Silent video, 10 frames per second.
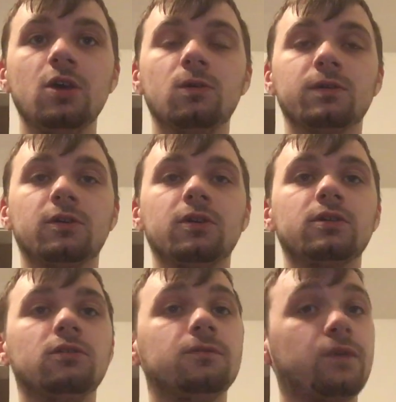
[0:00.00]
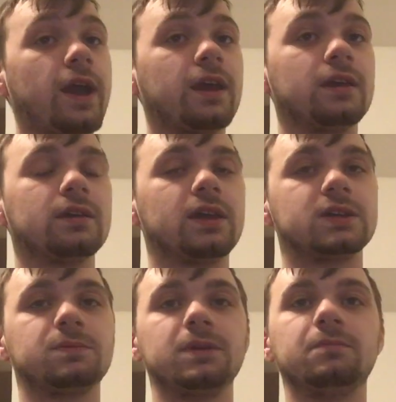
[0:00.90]
With the article Fracking,
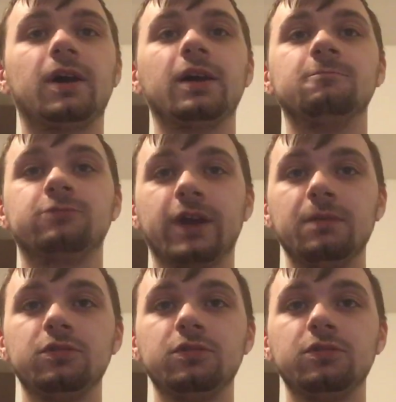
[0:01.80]
explained by Brad